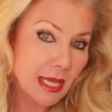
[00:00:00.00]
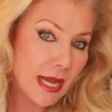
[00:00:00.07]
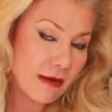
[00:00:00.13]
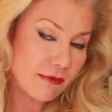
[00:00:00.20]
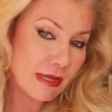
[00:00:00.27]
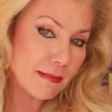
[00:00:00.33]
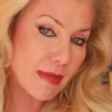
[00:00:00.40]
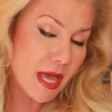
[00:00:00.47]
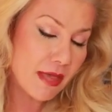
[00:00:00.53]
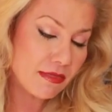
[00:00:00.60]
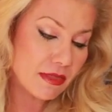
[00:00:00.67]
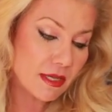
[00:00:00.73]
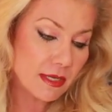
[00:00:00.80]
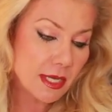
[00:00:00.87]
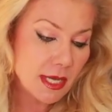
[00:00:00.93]
every
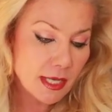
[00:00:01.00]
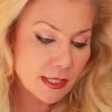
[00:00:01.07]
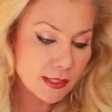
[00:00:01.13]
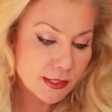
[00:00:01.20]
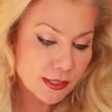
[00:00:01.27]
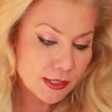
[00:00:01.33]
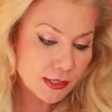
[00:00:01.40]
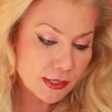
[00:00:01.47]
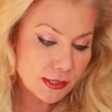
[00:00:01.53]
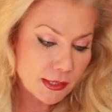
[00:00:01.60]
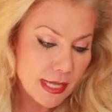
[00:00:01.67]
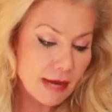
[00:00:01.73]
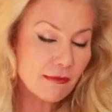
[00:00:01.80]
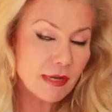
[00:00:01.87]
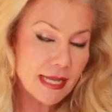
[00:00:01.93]
month,
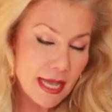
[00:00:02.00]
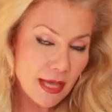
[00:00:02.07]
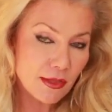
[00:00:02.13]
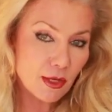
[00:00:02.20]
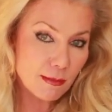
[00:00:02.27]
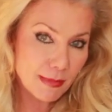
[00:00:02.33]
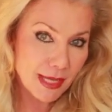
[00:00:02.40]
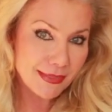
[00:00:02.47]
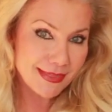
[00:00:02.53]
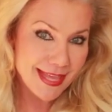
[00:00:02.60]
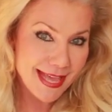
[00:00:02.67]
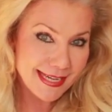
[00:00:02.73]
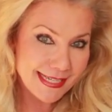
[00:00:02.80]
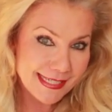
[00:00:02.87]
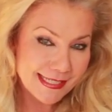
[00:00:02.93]
every other month,
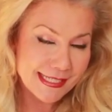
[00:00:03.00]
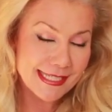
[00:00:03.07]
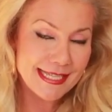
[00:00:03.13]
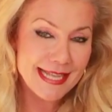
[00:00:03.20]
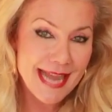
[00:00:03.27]
that is.